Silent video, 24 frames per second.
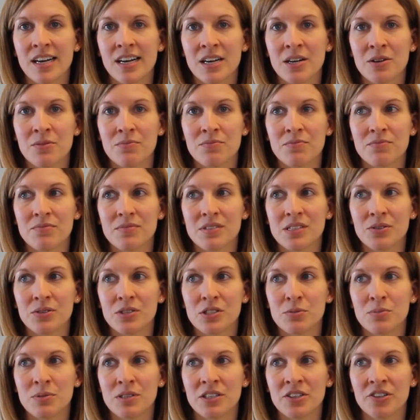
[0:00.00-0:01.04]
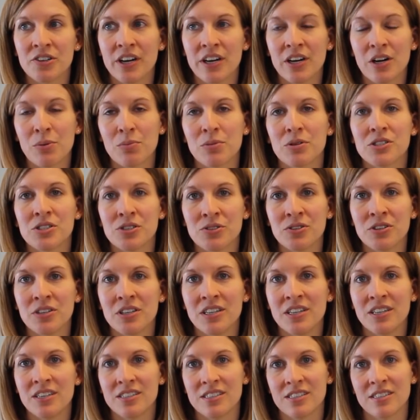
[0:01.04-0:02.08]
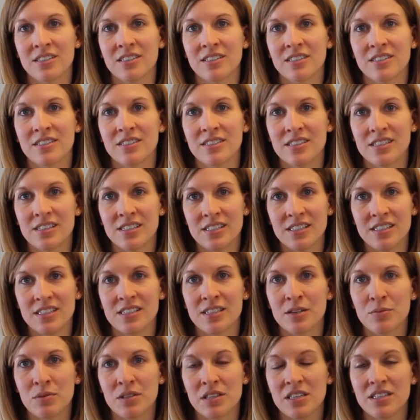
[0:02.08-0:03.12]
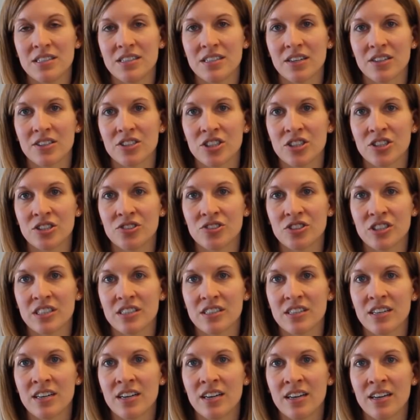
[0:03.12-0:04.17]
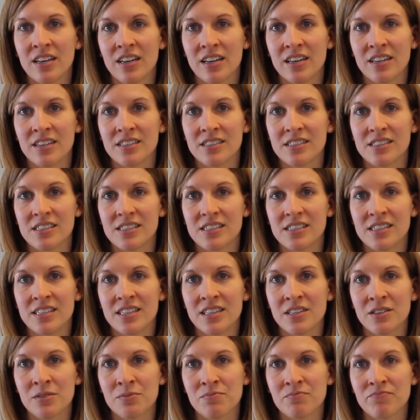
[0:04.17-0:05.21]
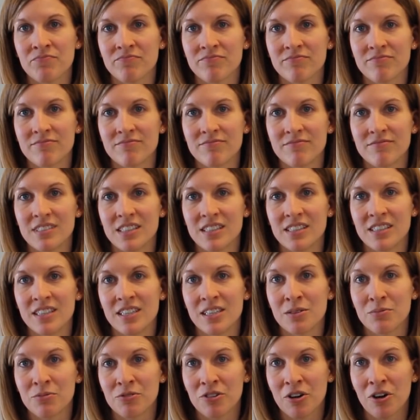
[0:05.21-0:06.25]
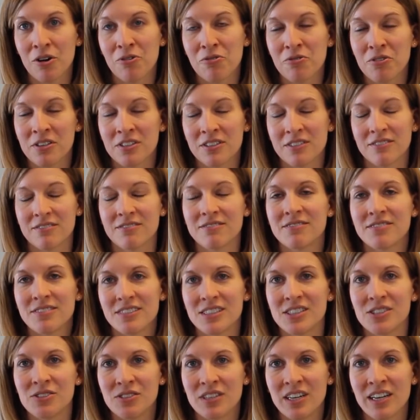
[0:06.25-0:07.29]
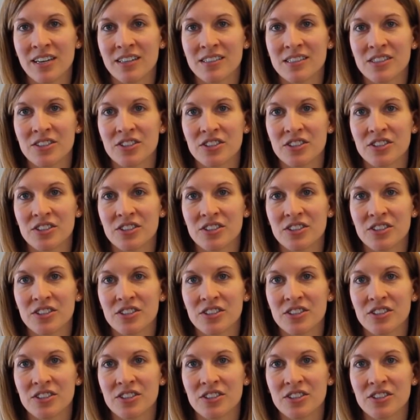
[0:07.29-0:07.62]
Um, so it's been a great opportunity to, to see some of these young children and to see them to see them grow and to enhance